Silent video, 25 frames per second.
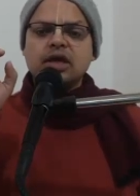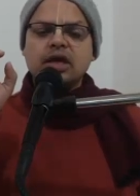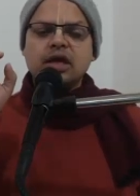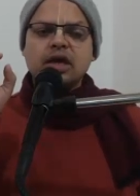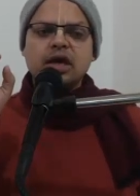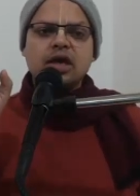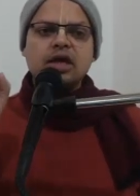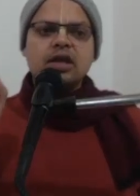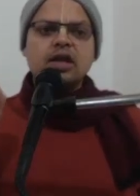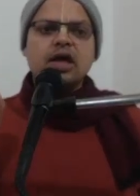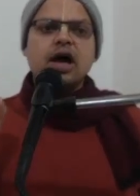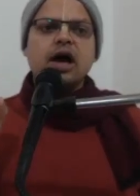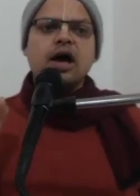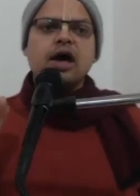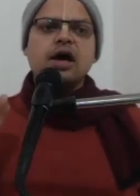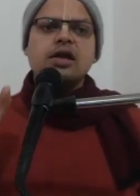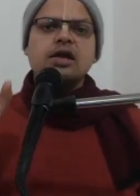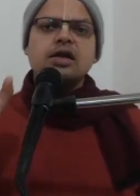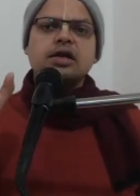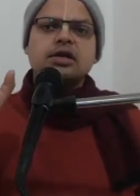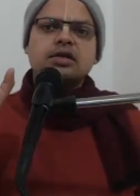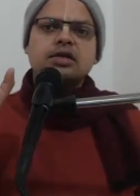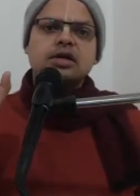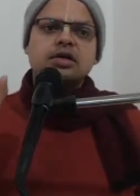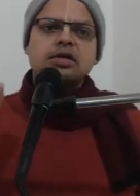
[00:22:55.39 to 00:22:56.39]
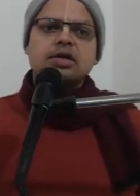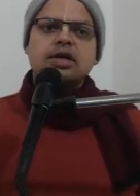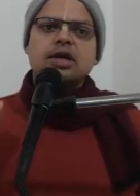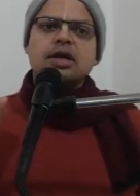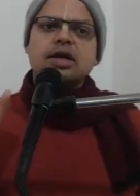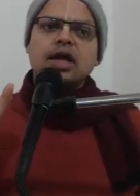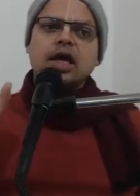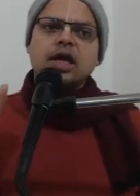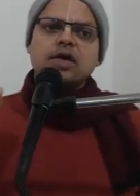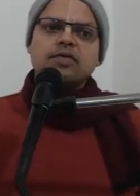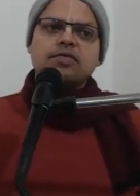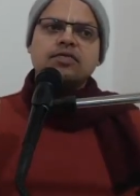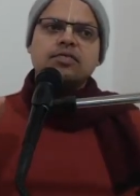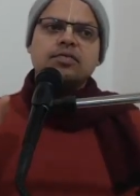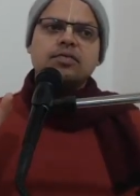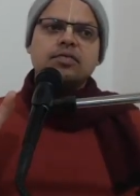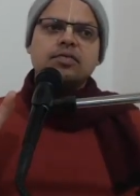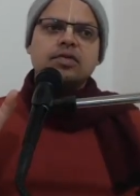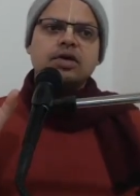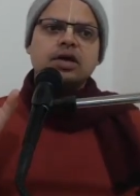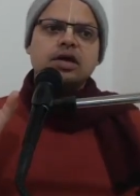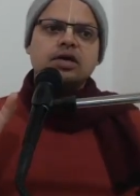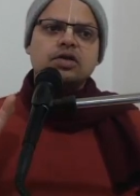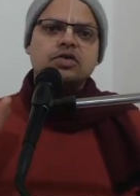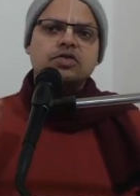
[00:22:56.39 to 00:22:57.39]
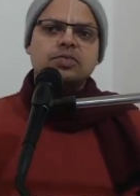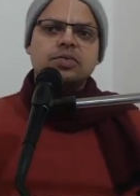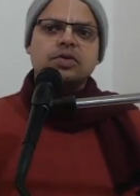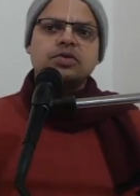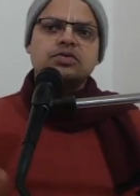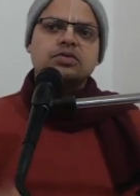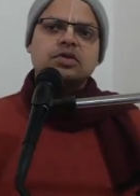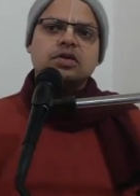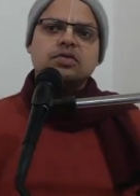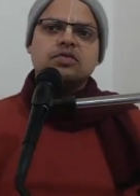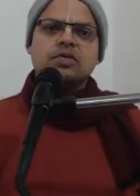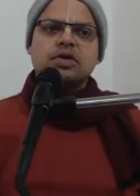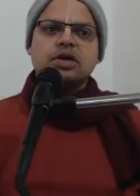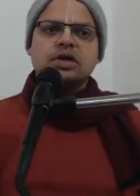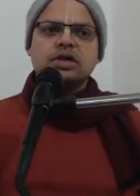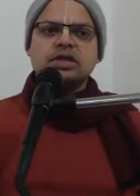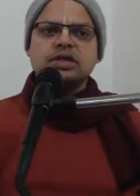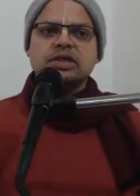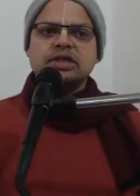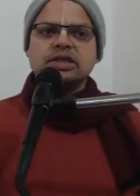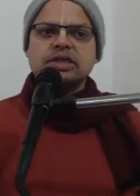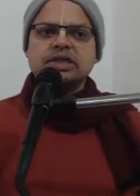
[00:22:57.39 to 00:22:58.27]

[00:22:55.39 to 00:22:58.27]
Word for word: gain our eternal life in spiritual world,